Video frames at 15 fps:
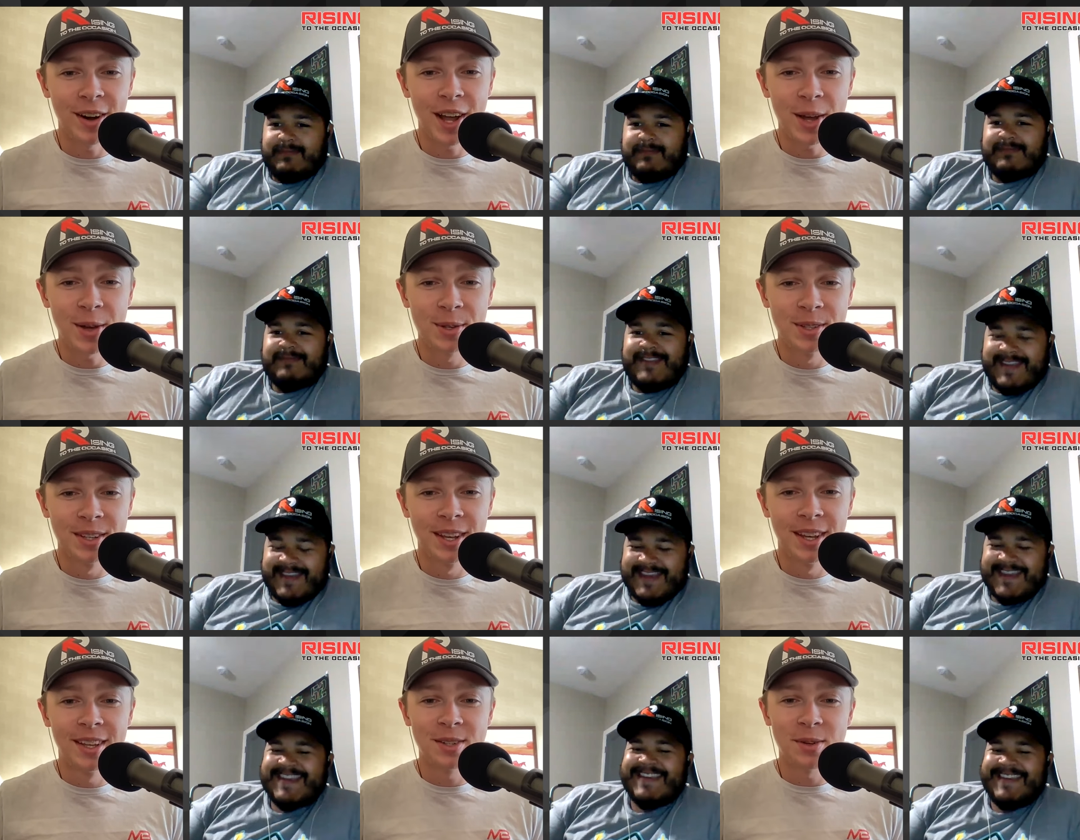Speaker 1: house. Yeah,
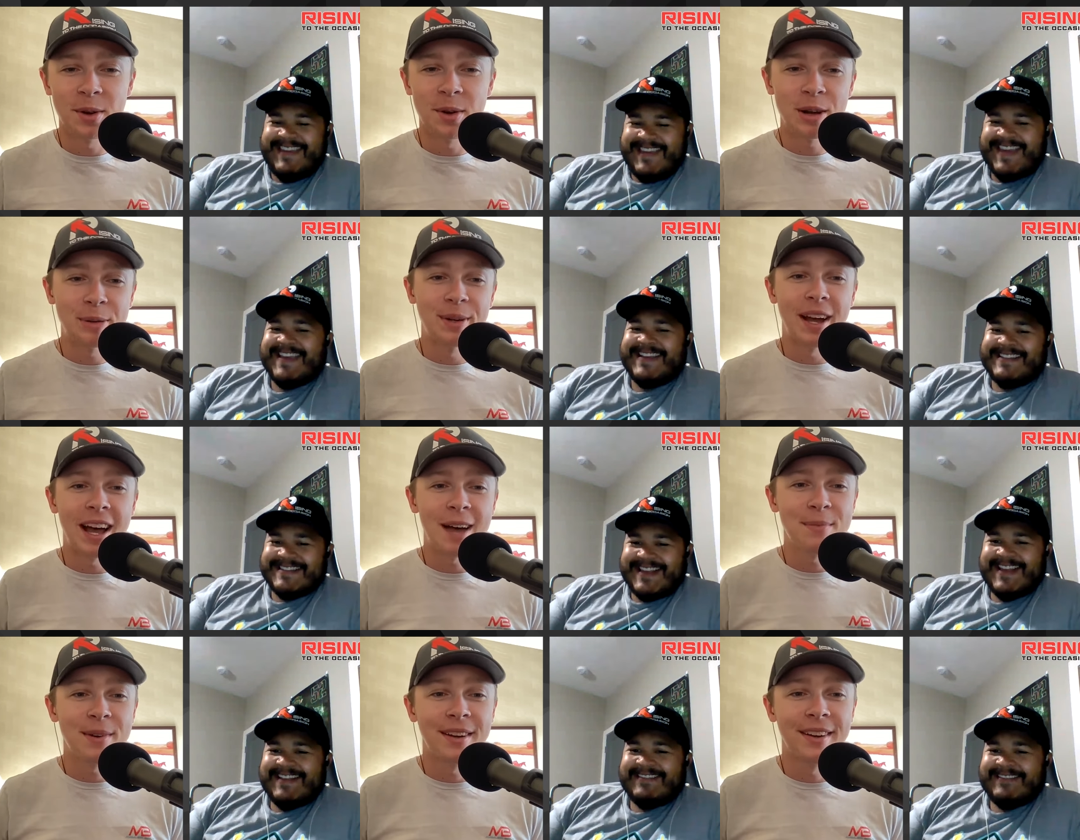yeah, we were able exactly. to
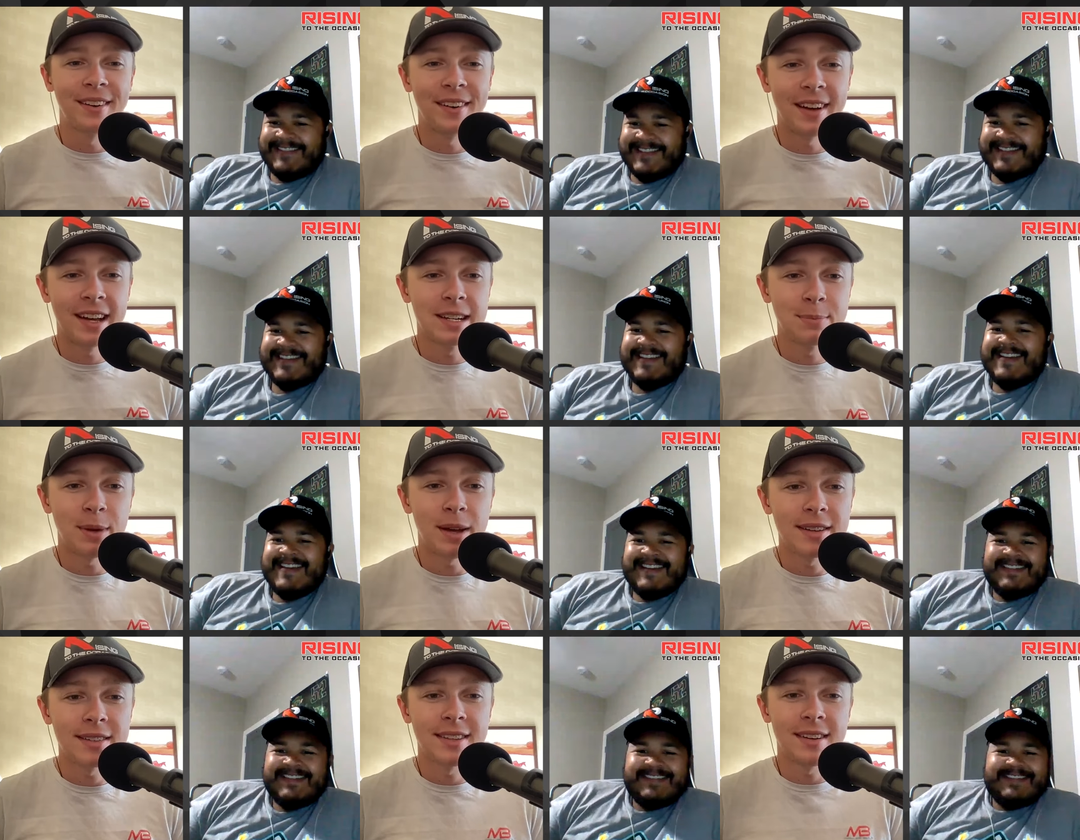hop on her
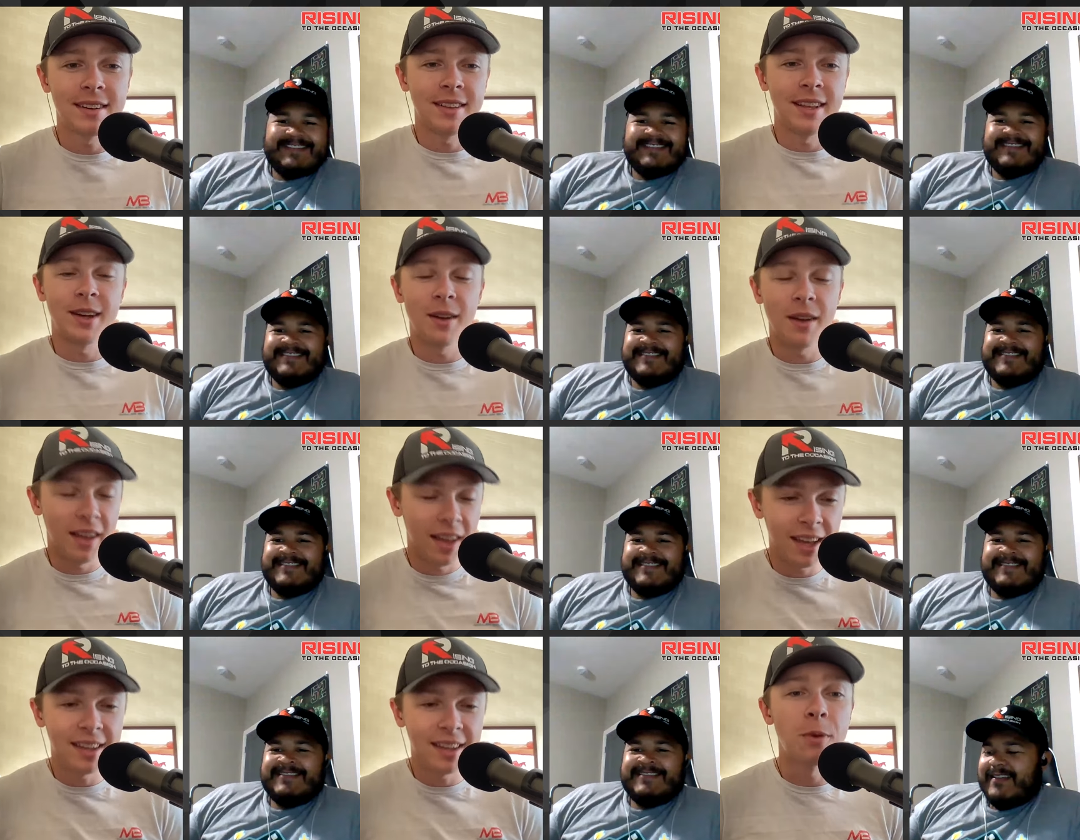Xbox there. Like,
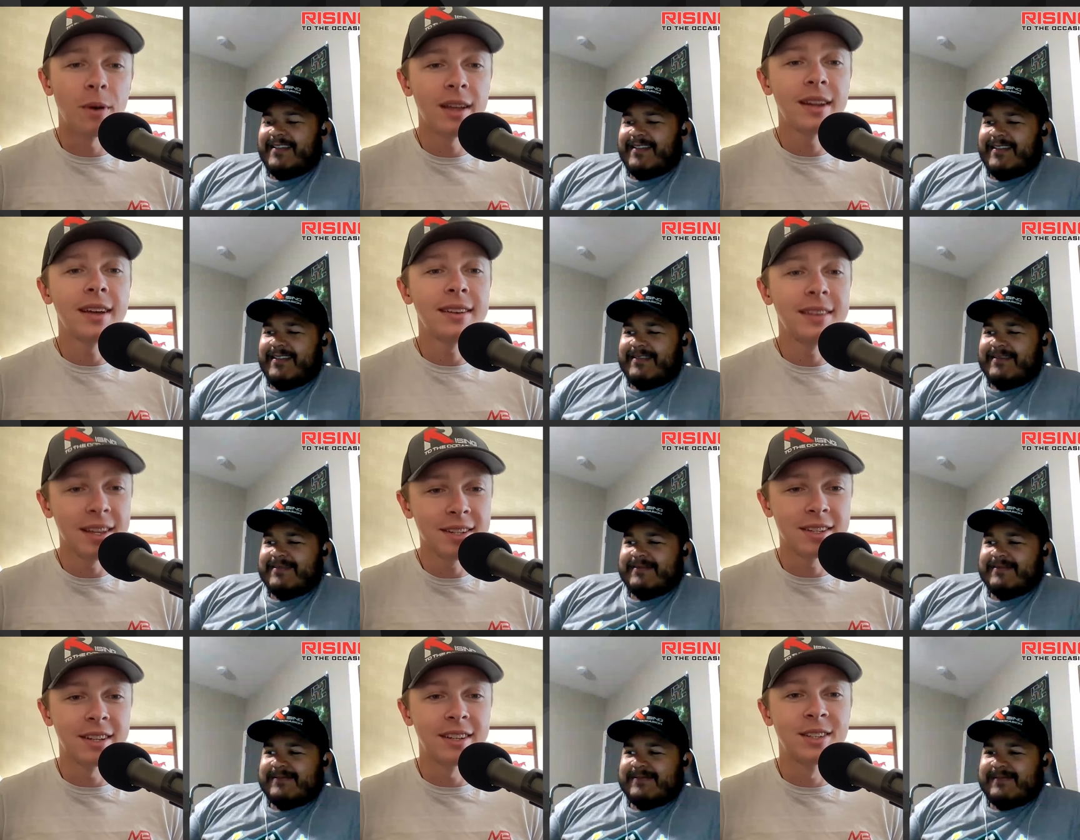heck, great
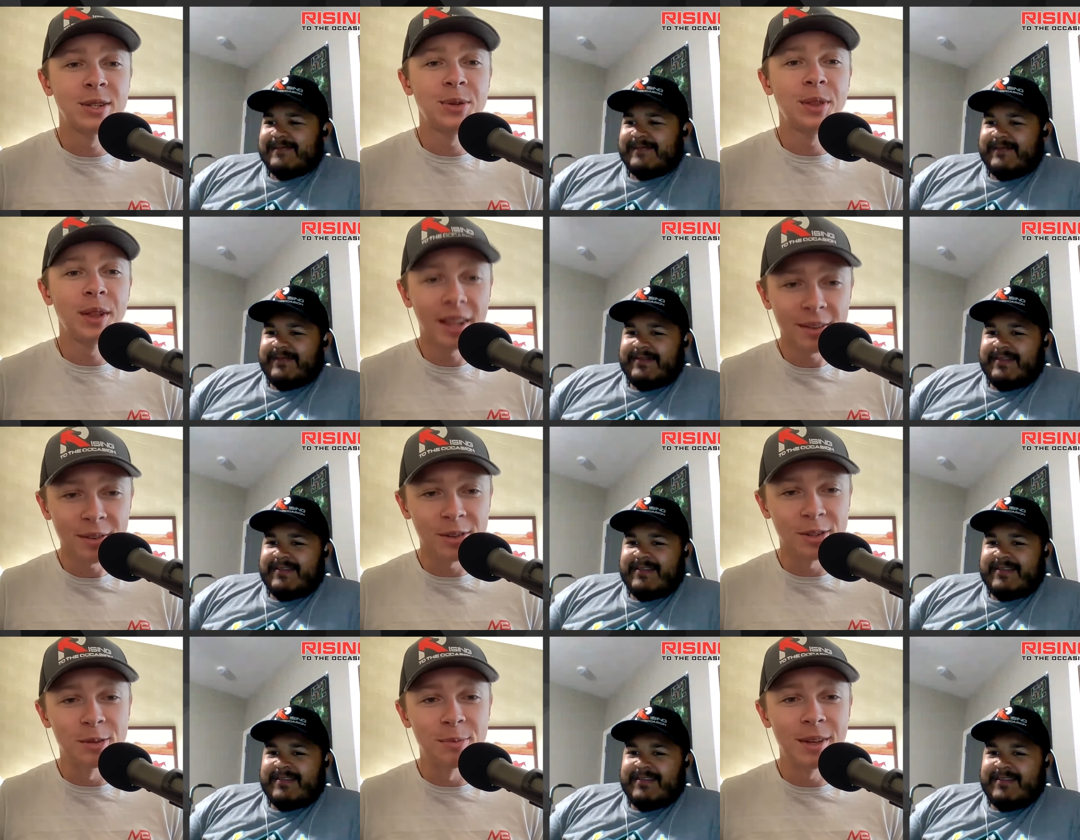addition to the
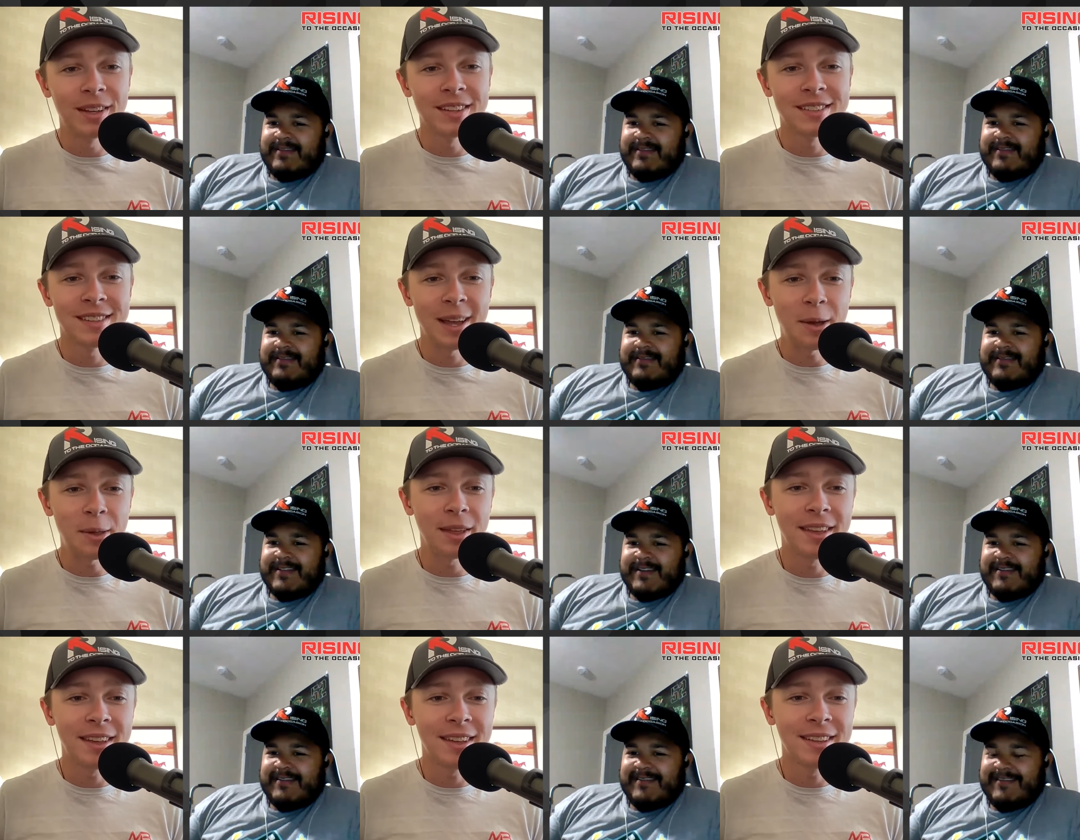living room because now
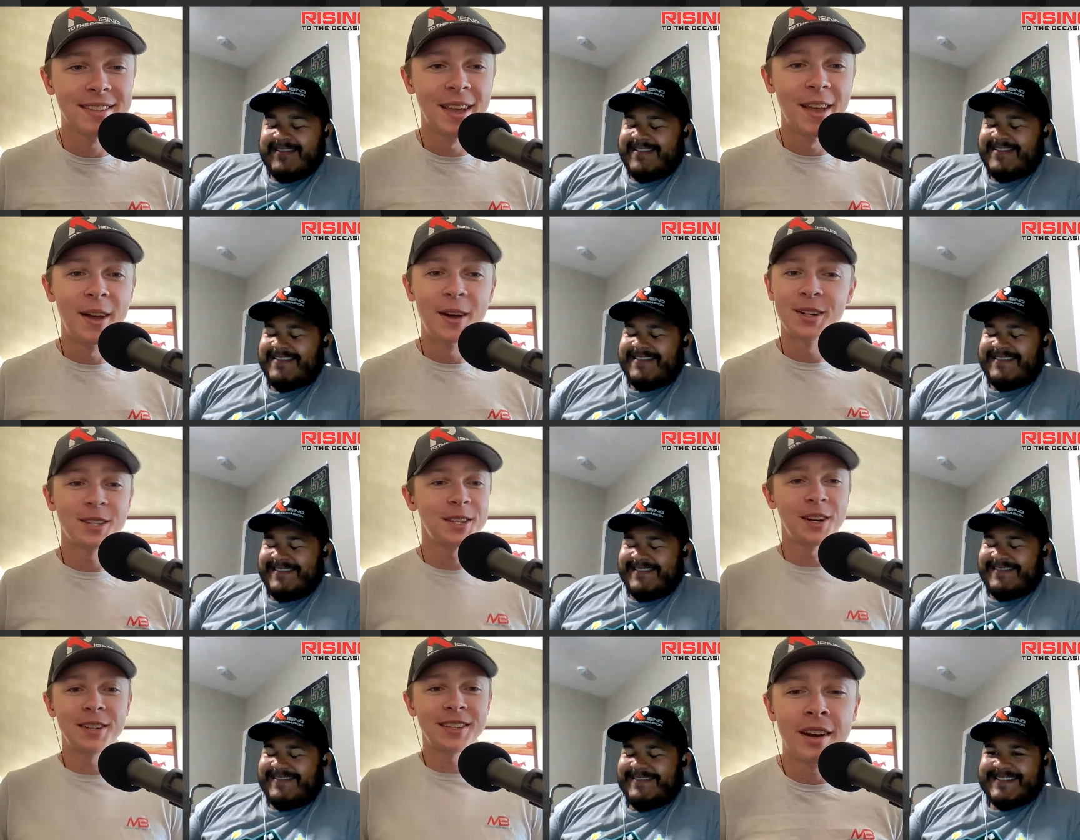the kids are just
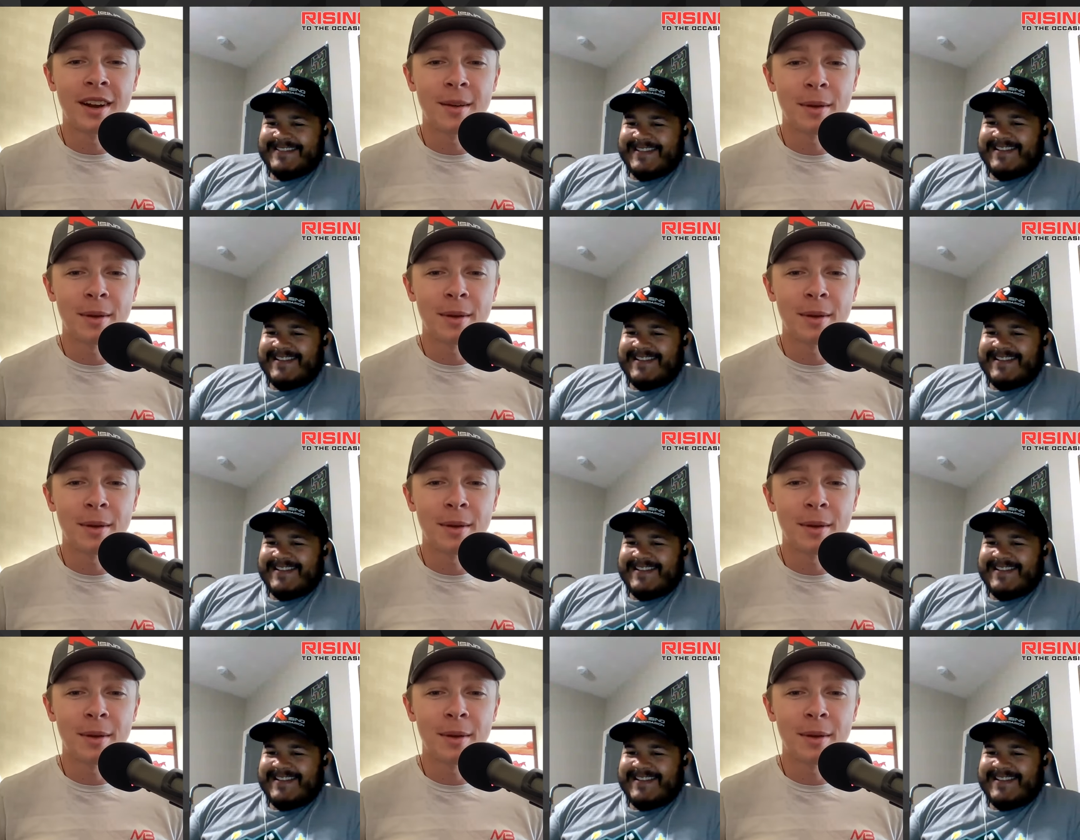going to take up